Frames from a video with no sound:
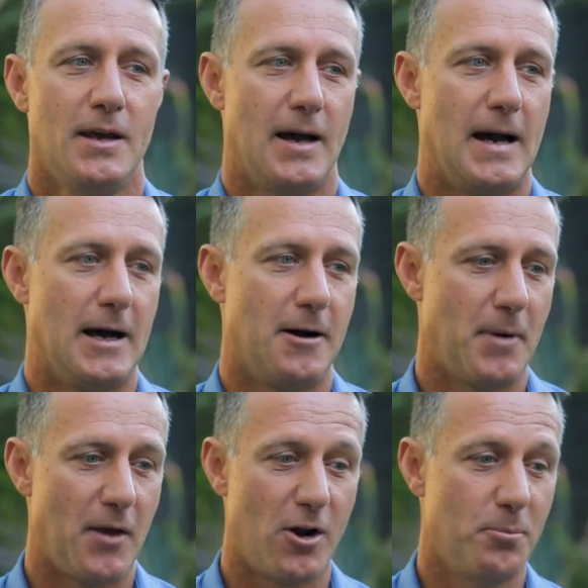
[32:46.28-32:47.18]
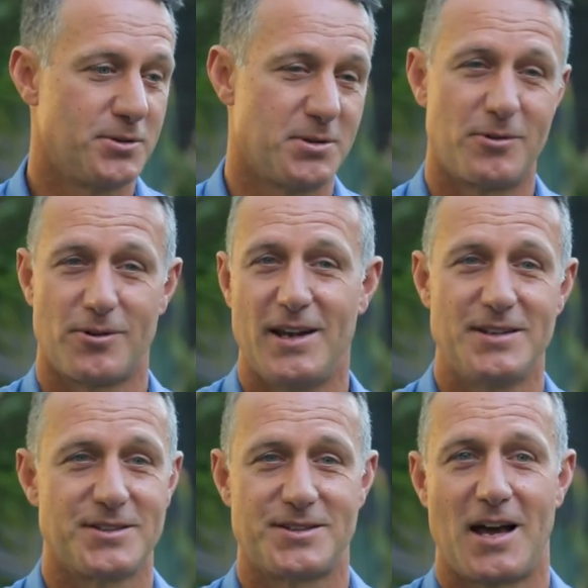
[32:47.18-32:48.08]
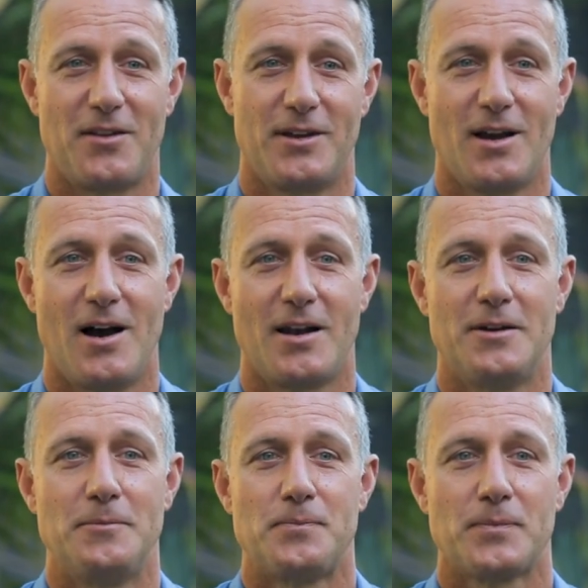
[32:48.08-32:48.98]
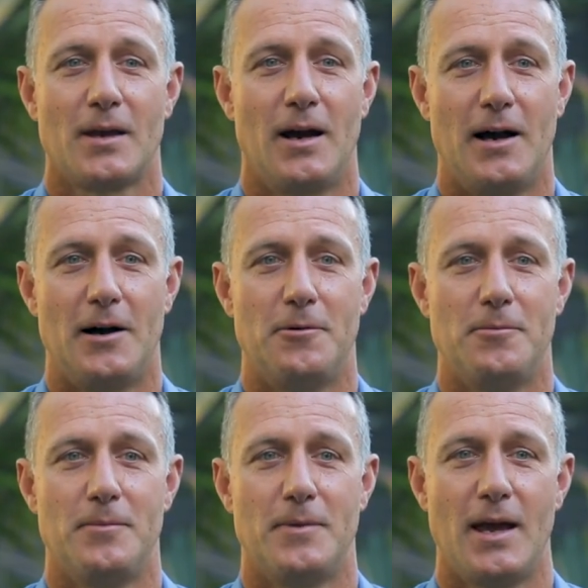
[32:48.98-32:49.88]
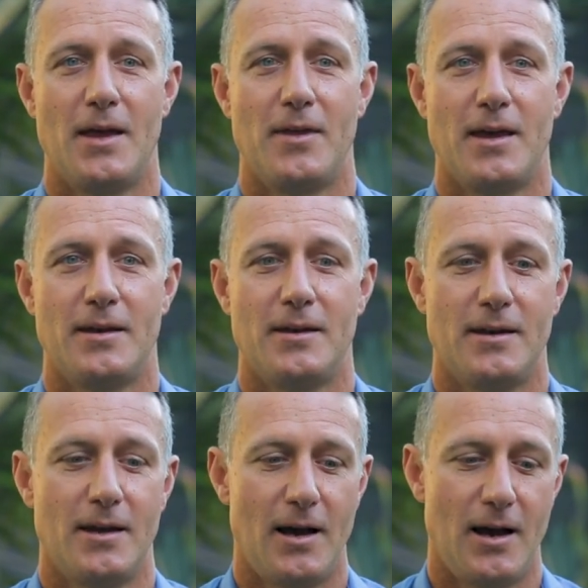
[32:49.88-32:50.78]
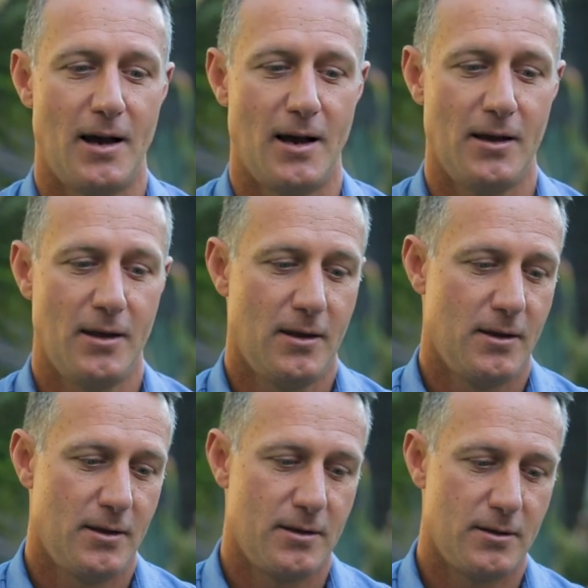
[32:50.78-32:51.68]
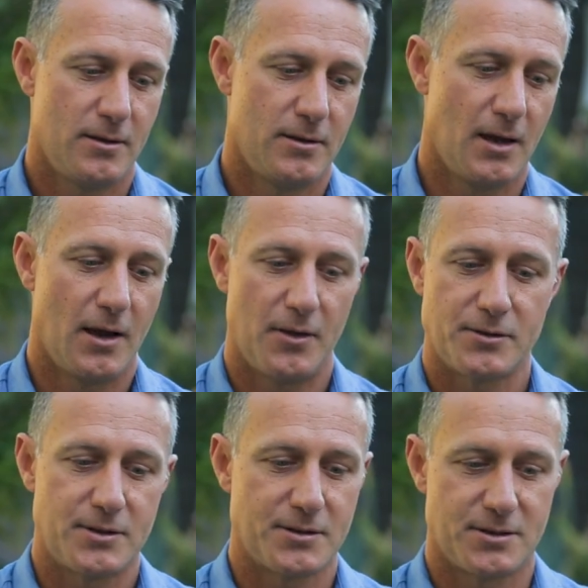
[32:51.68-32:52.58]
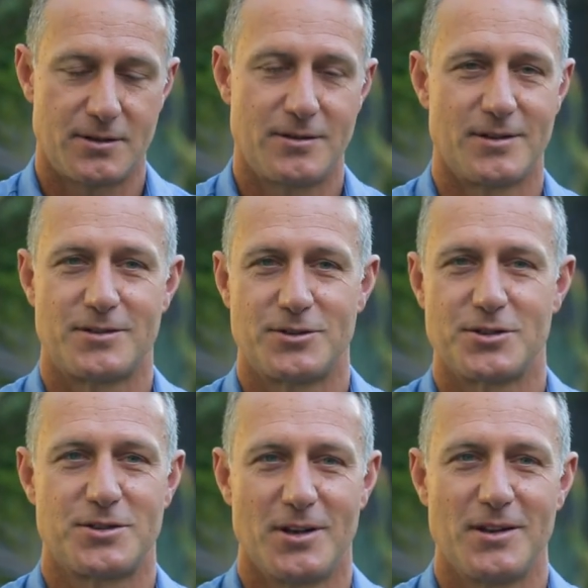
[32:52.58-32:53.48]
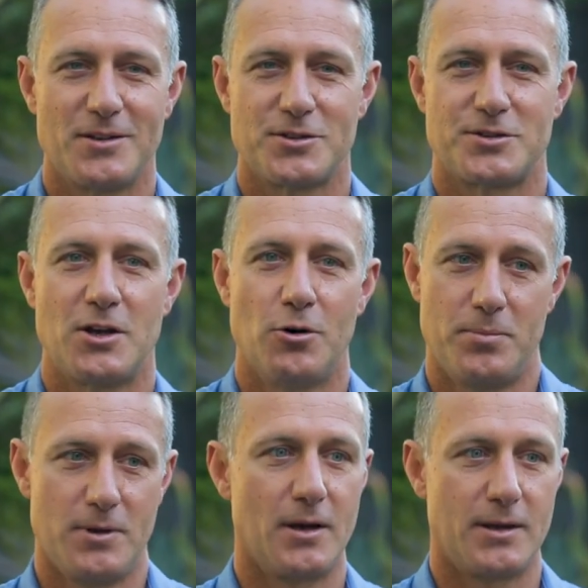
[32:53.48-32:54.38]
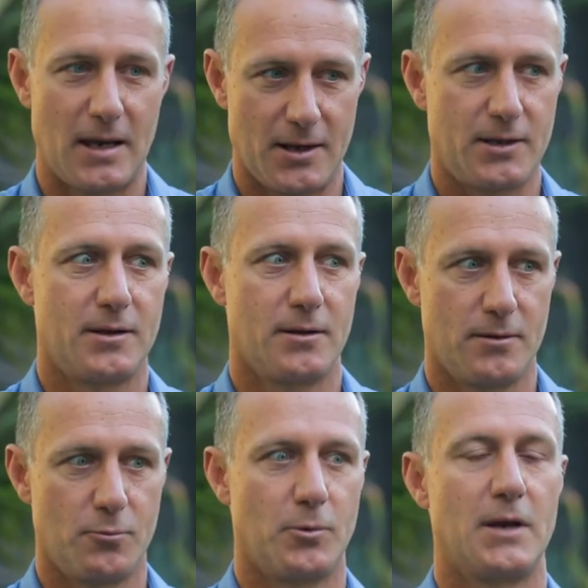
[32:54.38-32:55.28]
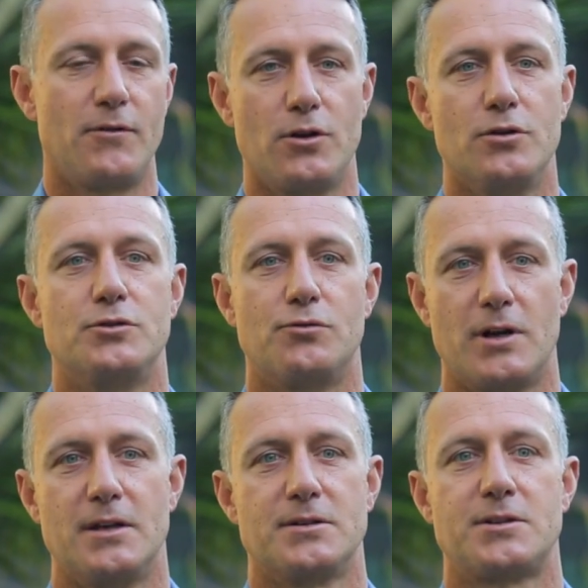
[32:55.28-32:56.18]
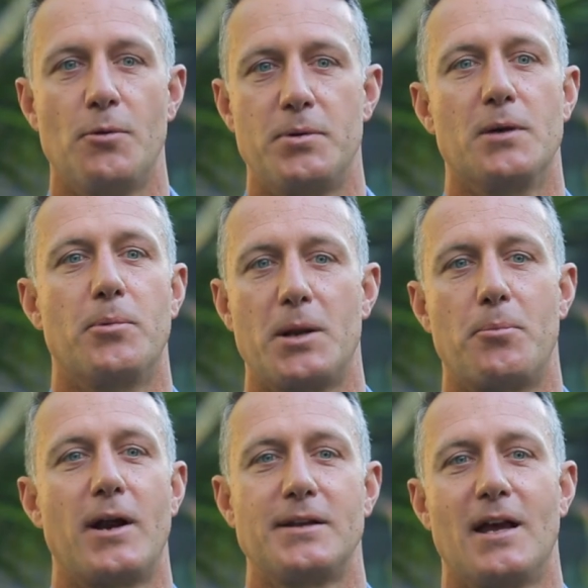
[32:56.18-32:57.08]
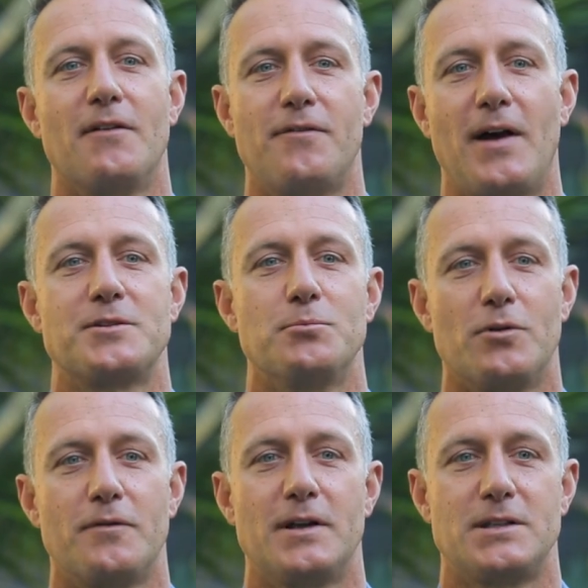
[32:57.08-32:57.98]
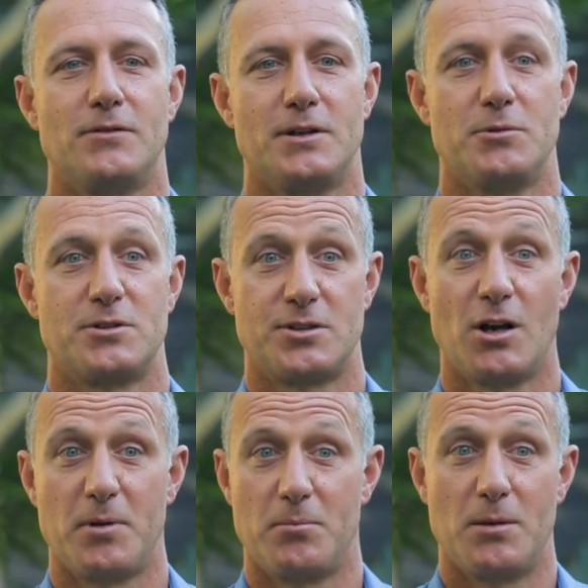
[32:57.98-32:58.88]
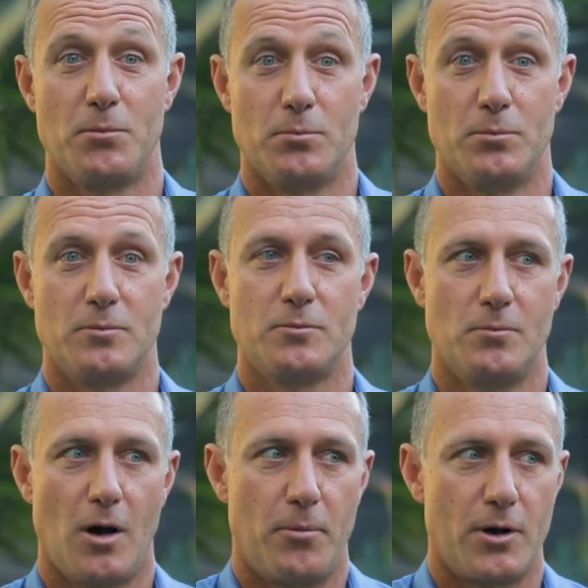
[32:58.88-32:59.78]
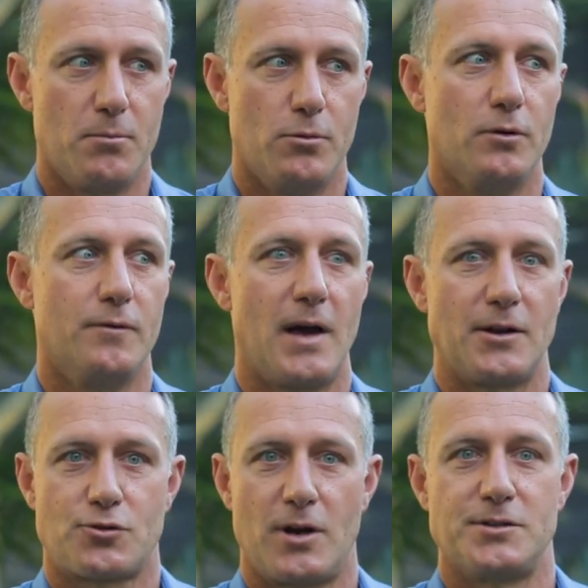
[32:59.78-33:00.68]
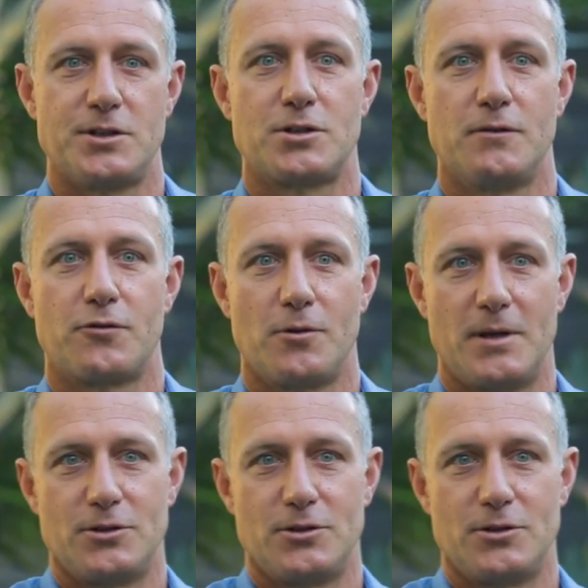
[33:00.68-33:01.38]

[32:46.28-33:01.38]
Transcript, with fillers: Um, and then I'll put some greens just out of the garden, um, and then. Uh, yeah, that's that's the, this, just to just to help. Yeah, again, it, it, whenever you use greens, it's helping your body break down fats more effectively, which is helping me my body move that transition from